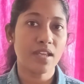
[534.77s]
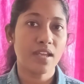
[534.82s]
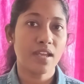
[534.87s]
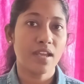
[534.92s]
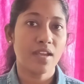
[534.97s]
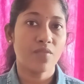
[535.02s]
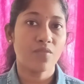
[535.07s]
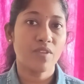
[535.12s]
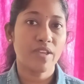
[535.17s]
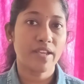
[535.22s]

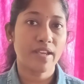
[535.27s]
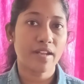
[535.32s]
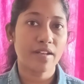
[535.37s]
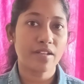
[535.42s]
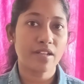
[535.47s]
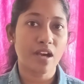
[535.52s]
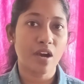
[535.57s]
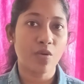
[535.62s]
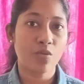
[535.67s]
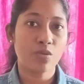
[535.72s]
we can
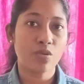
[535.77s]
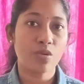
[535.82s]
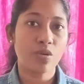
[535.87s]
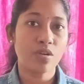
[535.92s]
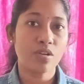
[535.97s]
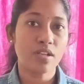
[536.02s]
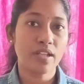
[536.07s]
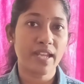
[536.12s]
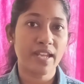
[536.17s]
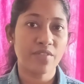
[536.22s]

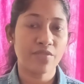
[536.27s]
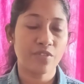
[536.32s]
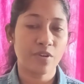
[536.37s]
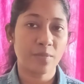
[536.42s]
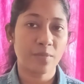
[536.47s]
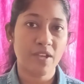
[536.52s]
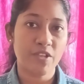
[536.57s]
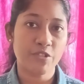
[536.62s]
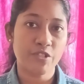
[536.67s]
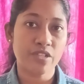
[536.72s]
download
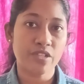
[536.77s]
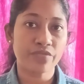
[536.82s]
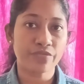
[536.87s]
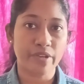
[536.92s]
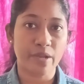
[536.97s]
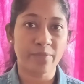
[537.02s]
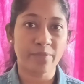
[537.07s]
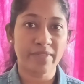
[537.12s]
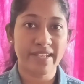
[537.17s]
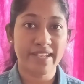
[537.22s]
information
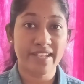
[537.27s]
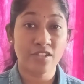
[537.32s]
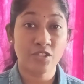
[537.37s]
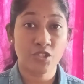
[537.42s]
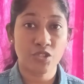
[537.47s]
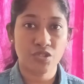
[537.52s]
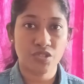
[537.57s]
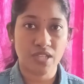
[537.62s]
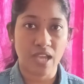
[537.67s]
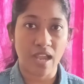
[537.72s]
from
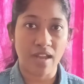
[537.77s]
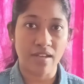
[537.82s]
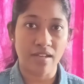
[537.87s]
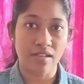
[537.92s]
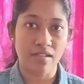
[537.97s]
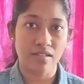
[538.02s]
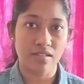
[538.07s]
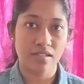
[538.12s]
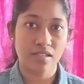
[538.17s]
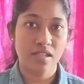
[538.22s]
each
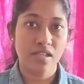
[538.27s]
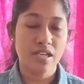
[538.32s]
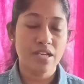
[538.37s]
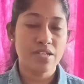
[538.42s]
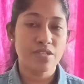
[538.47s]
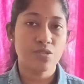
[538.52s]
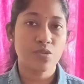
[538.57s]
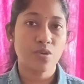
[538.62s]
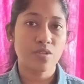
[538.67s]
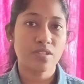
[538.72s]
channel.
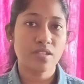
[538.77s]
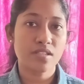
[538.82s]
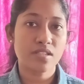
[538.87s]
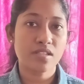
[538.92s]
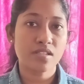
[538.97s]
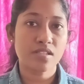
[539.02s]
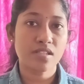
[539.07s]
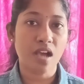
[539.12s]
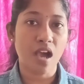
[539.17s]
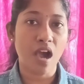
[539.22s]
So this
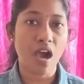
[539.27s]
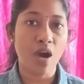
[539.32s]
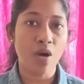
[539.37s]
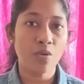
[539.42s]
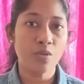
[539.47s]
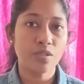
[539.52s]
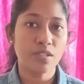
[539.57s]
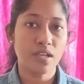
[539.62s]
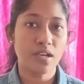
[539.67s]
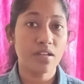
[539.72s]
is
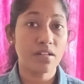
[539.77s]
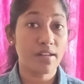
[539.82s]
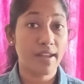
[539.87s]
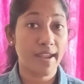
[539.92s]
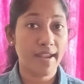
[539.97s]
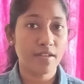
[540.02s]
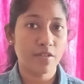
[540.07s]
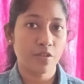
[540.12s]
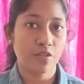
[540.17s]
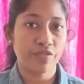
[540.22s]
how the
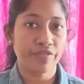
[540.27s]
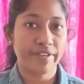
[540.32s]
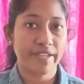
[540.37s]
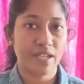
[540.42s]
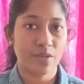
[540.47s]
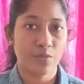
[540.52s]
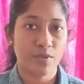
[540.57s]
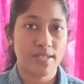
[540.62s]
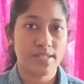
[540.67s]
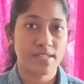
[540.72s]
radio
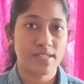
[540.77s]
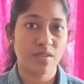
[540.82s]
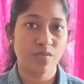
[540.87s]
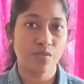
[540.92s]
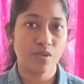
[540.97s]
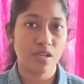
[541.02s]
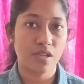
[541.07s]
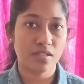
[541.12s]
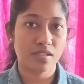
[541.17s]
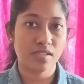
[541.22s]
frequency
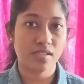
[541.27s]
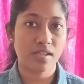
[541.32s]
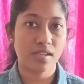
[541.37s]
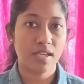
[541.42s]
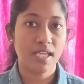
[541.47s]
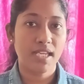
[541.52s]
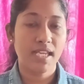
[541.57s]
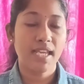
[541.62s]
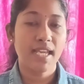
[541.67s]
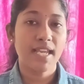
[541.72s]
works.
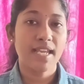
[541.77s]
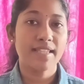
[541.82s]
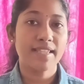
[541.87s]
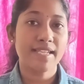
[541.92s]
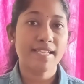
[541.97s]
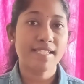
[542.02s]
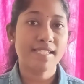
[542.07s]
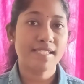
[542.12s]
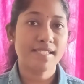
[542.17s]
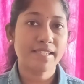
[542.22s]
In the
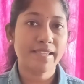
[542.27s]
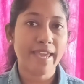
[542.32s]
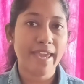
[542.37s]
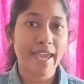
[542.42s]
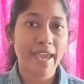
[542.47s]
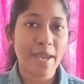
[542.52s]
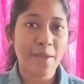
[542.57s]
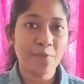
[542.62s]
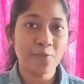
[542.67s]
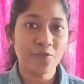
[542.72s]

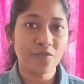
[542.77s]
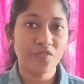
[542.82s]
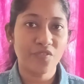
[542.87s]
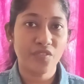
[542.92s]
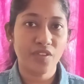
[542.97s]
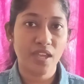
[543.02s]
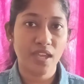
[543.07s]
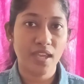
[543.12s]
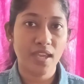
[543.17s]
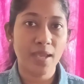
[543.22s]
same
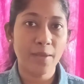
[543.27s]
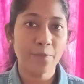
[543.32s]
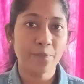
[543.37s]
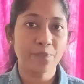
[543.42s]
way,